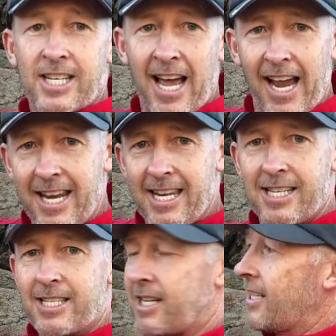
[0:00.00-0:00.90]

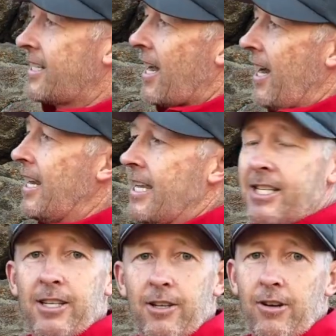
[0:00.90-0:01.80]
tiniest,
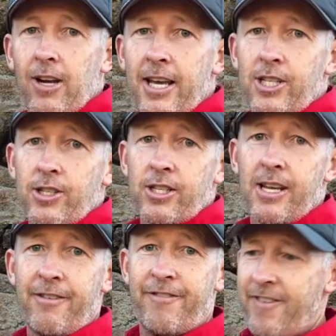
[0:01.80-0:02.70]
tiniest little ledges.
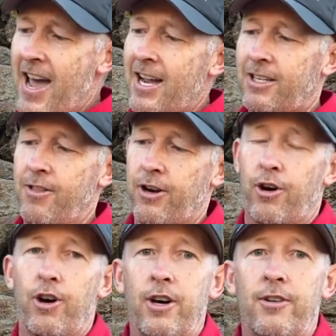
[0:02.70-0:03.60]
In fact, their
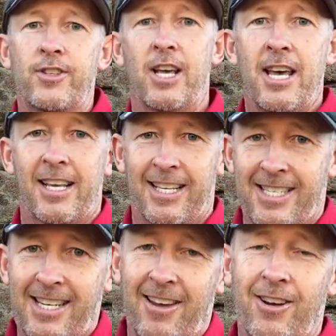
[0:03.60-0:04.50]
hooves can
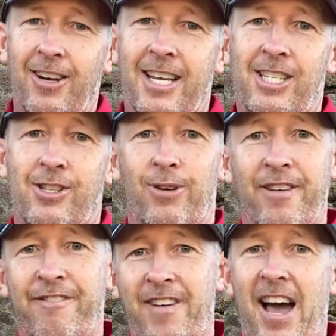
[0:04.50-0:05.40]
stand on ledges only
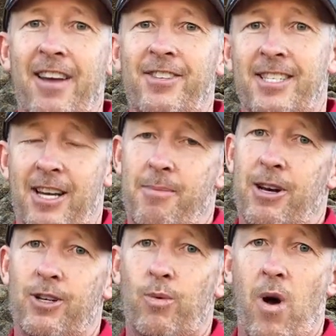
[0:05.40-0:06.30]
five
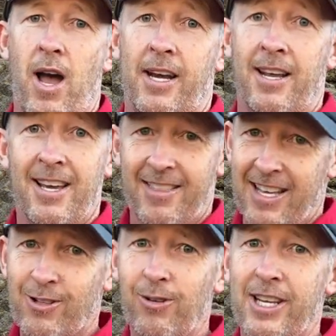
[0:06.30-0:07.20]
centimeters wide.
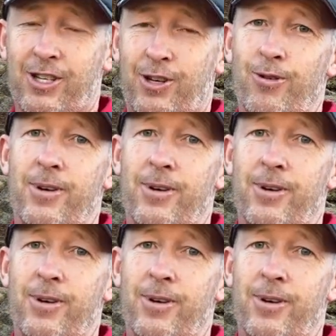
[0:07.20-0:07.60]
That's only two